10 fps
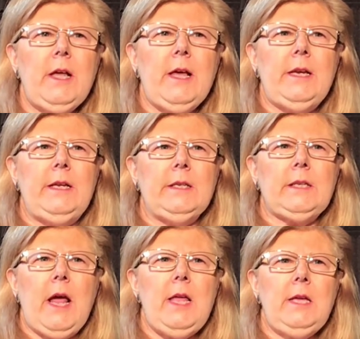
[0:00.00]
and he is
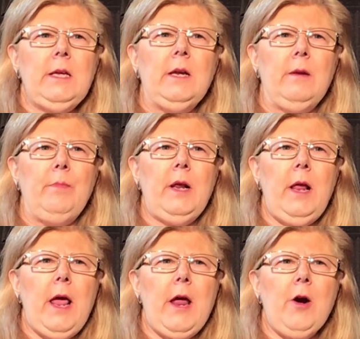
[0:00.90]
hanging in
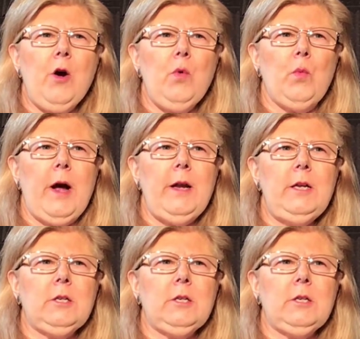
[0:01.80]
mid-air ready